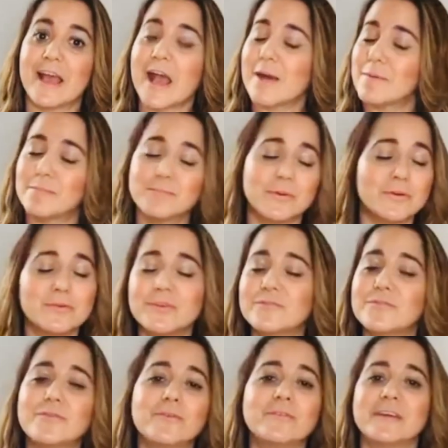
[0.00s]
have a
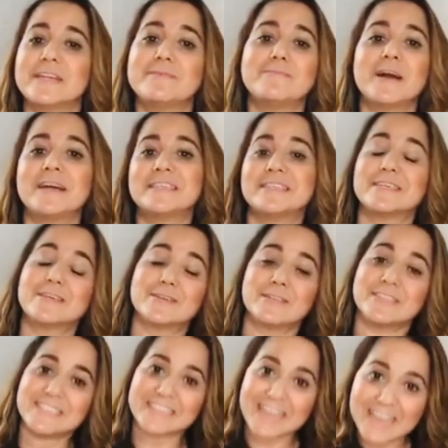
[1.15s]
beautiful and a
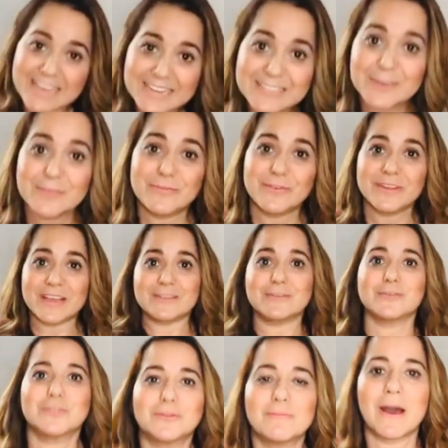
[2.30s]
magical day don't forget
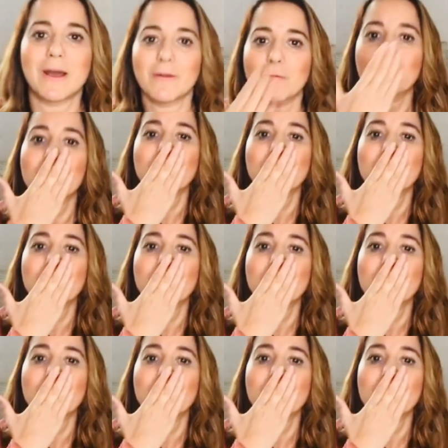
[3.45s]
to smile